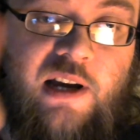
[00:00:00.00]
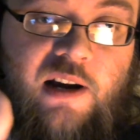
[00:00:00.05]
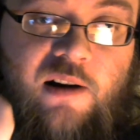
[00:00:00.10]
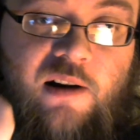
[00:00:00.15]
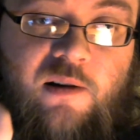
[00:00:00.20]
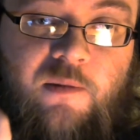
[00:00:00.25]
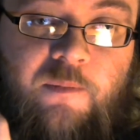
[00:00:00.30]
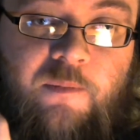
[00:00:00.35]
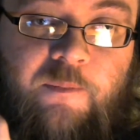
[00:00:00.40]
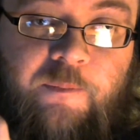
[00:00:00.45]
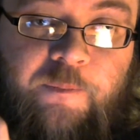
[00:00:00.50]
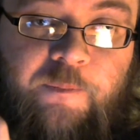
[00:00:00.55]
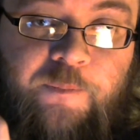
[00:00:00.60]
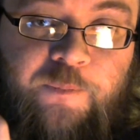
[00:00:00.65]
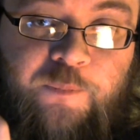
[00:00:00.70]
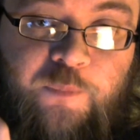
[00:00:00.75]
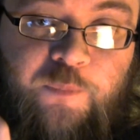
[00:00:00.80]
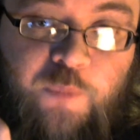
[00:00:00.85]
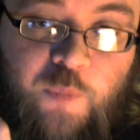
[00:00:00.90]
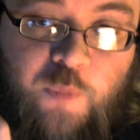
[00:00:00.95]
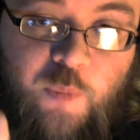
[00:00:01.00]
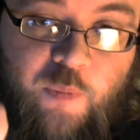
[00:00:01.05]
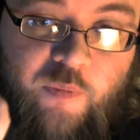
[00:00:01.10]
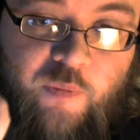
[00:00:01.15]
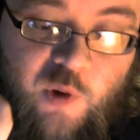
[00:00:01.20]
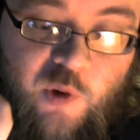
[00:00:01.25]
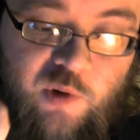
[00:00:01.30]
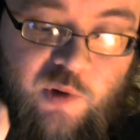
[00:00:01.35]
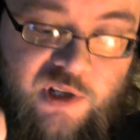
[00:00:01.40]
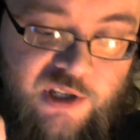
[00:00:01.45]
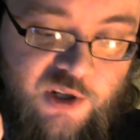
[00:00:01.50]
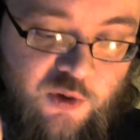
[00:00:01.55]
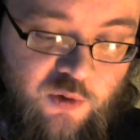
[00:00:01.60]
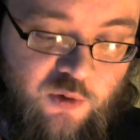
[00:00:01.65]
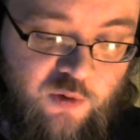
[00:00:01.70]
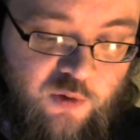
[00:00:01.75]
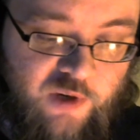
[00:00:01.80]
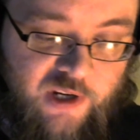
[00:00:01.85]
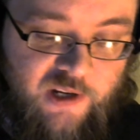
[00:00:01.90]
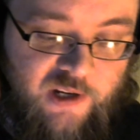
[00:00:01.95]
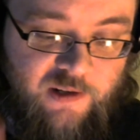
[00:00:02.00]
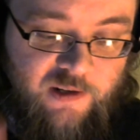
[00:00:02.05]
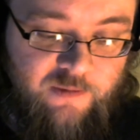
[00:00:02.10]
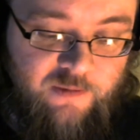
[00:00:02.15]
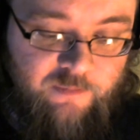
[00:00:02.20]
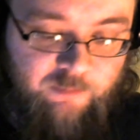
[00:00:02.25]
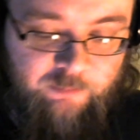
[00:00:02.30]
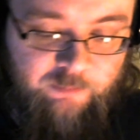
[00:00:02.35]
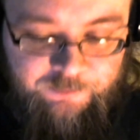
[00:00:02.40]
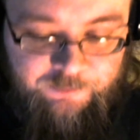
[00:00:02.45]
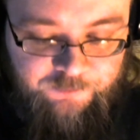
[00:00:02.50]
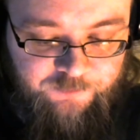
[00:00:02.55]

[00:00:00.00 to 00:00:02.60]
Now, when screwed in